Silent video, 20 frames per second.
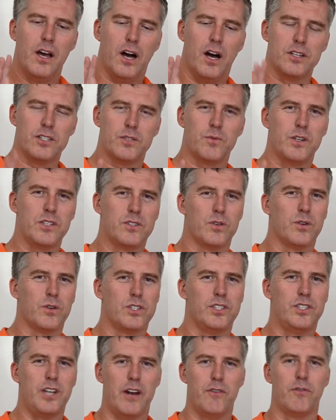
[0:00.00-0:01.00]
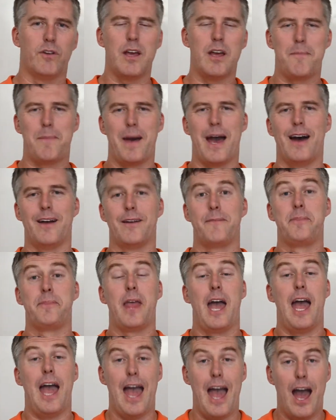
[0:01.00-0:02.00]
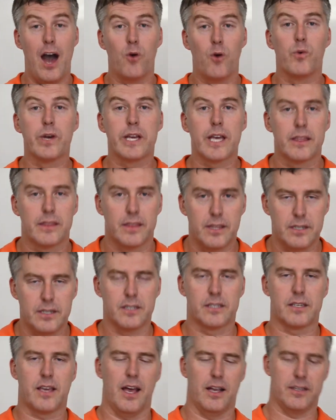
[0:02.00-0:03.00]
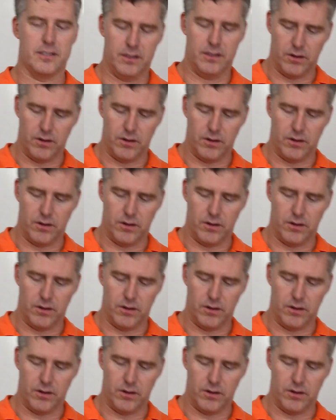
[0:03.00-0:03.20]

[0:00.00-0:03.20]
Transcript: I just want to talk generally about how we get the discounts.